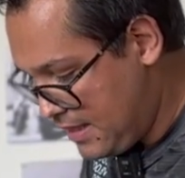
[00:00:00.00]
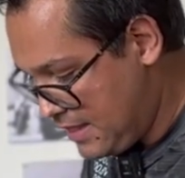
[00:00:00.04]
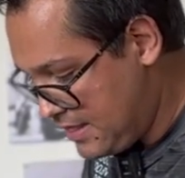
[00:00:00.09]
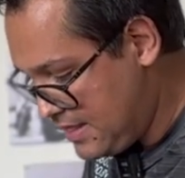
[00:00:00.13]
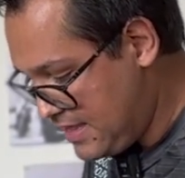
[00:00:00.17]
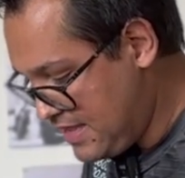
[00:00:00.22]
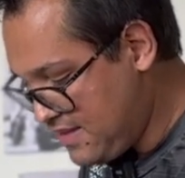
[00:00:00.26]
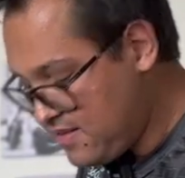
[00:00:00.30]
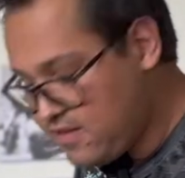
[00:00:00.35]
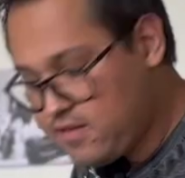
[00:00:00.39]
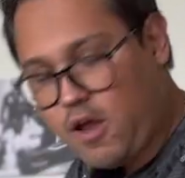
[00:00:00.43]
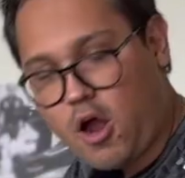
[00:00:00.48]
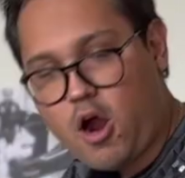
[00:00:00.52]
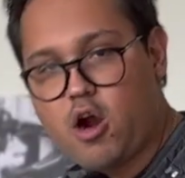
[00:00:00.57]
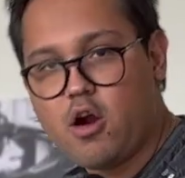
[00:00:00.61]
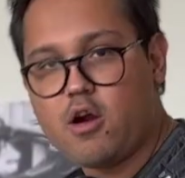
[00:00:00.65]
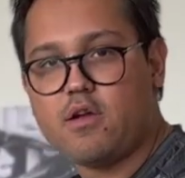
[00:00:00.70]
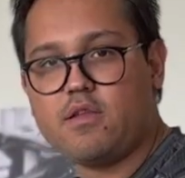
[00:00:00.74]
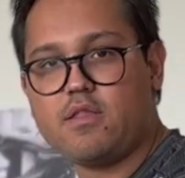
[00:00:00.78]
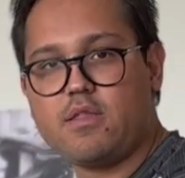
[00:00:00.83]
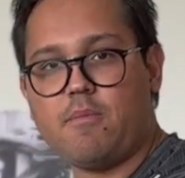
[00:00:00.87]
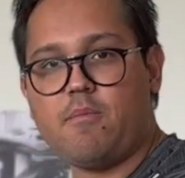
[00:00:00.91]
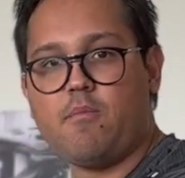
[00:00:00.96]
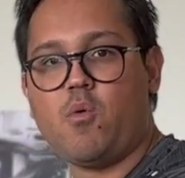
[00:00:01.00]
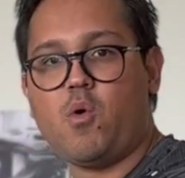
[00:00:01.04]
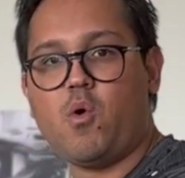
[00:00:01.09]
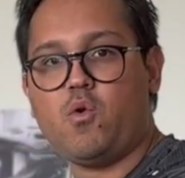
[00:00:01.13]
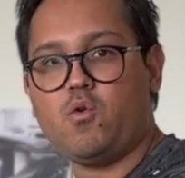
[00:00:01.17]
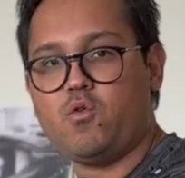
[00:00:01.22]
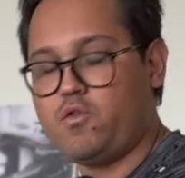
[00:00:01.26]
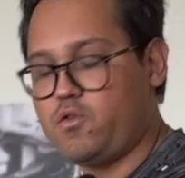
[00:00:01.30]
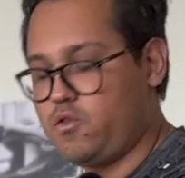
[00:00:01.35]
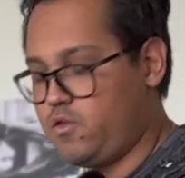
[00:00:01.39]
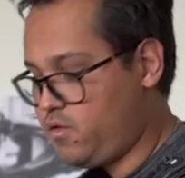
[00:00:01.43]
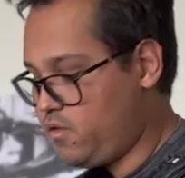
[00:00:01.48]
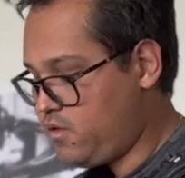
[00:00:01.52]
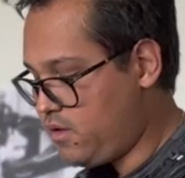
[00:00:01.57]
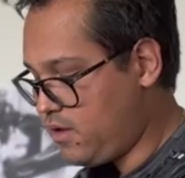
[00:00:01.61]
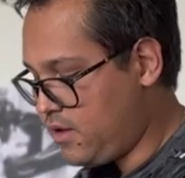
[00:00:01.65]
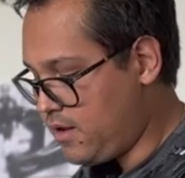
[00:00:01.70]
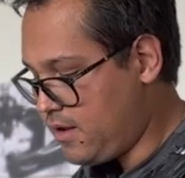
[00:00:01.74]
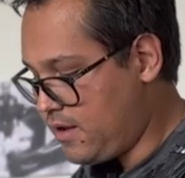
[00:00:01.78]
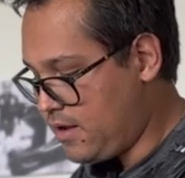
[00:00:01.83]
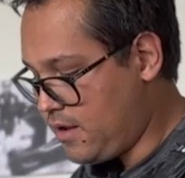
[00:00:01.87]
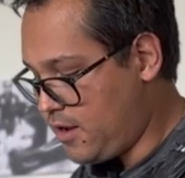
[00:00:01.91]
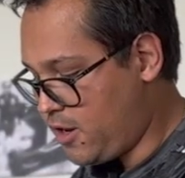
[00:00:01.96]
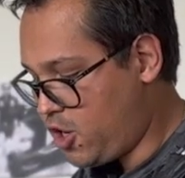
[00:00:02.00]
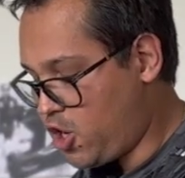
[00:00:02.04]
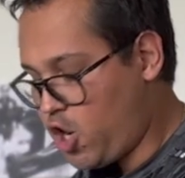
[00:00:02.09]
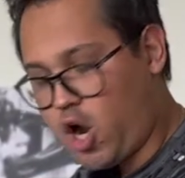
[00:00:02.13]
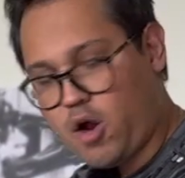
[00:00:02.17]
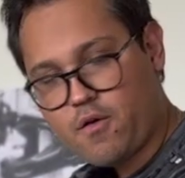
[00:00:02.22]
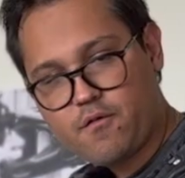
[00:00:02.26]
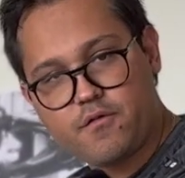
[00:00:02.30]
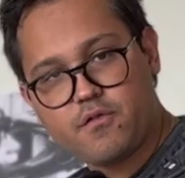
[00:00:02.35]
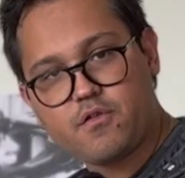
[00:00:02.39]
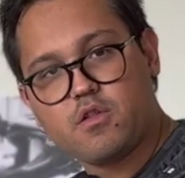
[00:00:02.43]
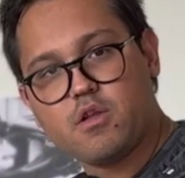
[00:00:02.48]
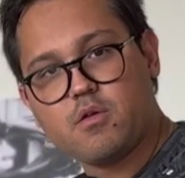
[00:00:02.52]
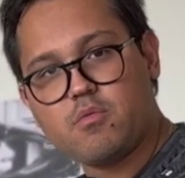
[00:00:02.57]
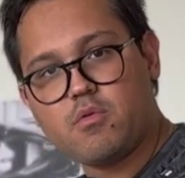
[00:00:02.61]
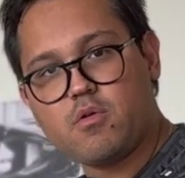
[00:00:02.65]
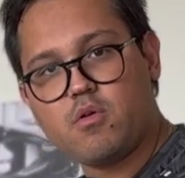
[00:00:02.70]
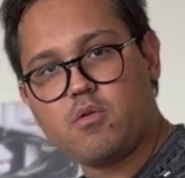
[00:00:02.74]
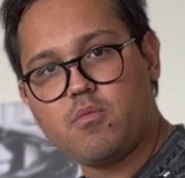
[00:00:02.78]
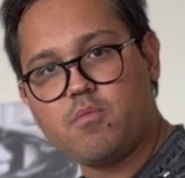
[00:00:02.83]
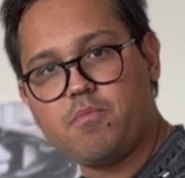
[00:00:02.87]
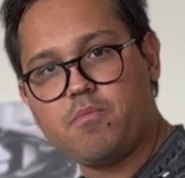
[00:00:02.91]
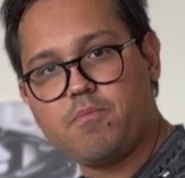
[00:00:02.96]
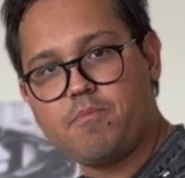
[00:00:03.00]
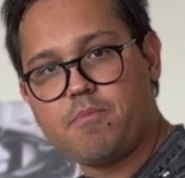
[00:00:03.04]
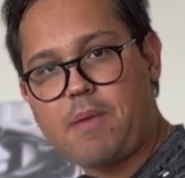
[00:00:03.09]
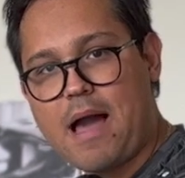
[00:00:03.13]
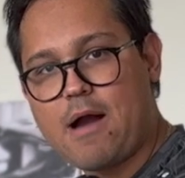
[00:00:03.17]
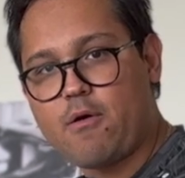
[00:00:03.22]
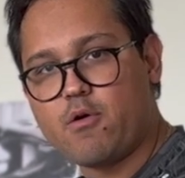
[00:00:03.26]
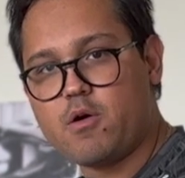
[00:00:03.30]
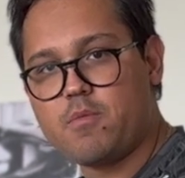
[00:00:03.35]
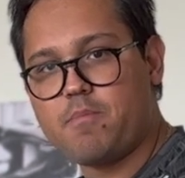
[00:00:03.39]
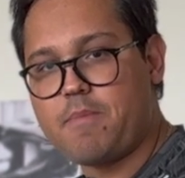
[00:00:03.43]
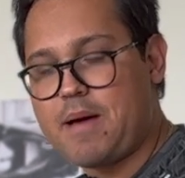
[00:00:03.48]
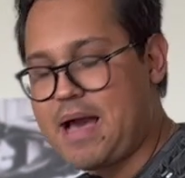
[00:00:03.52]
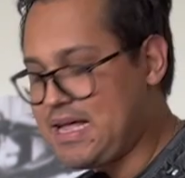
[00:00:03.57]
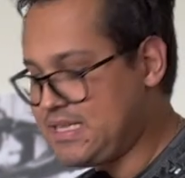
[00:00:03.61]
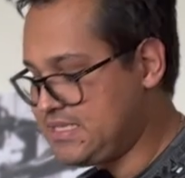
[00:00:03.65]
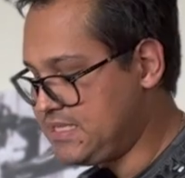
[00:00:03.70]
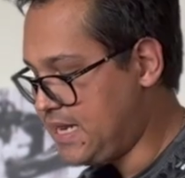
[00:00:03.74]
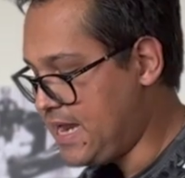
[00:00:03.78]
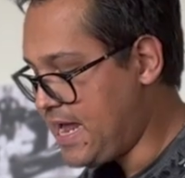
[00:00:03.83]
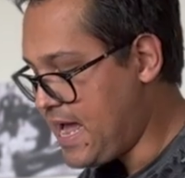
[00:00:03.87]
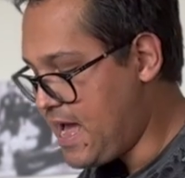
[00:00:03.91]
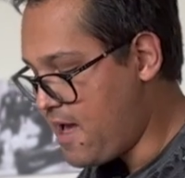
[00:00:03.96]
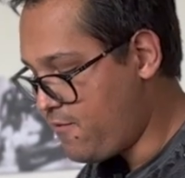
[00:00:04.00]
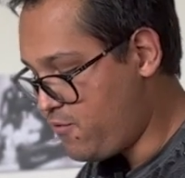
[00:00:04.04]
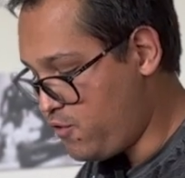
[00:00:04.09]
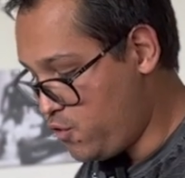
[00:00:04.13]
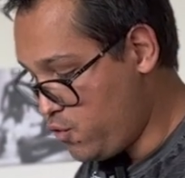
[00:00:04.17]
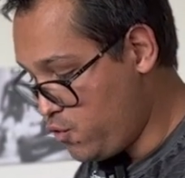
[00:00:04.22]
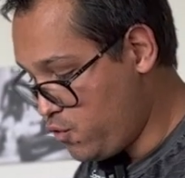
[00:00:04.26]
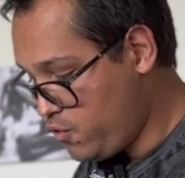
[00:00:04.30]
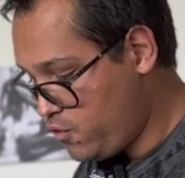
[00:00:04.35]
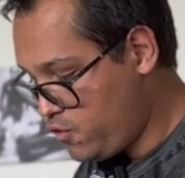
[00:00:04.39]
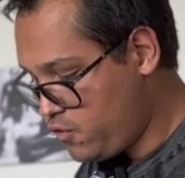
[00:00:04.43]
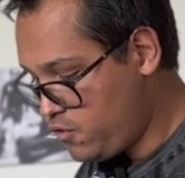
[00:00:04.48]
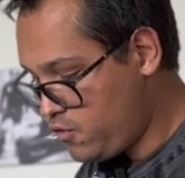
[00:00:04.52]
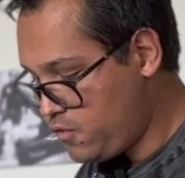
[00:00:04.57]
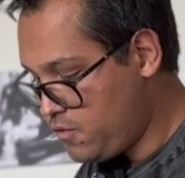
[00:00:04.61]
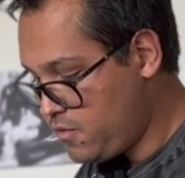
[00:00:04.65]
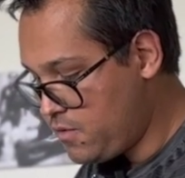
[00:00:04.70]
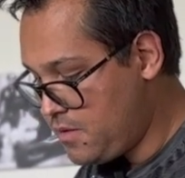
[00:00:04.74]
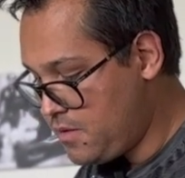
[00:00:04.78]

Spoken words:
These are the most comfortable power pads that I have used.